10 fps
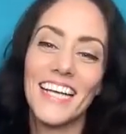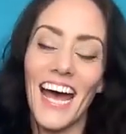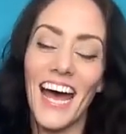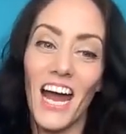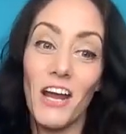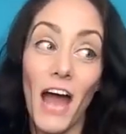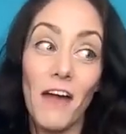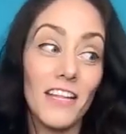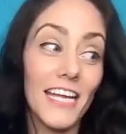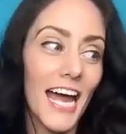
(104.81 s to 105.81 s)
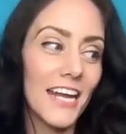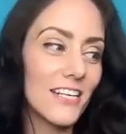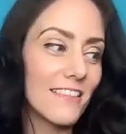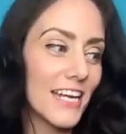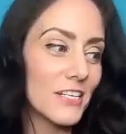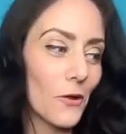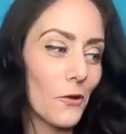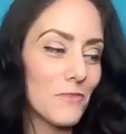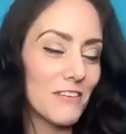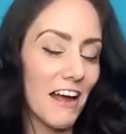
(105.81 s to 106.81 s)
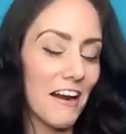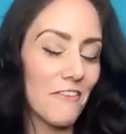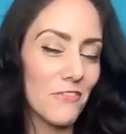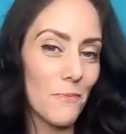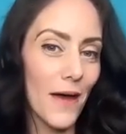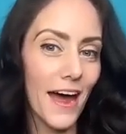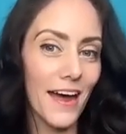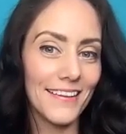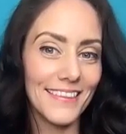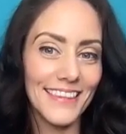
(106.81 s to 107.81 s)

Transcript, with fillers: Yeah, I, I really had, they told me right off the bat,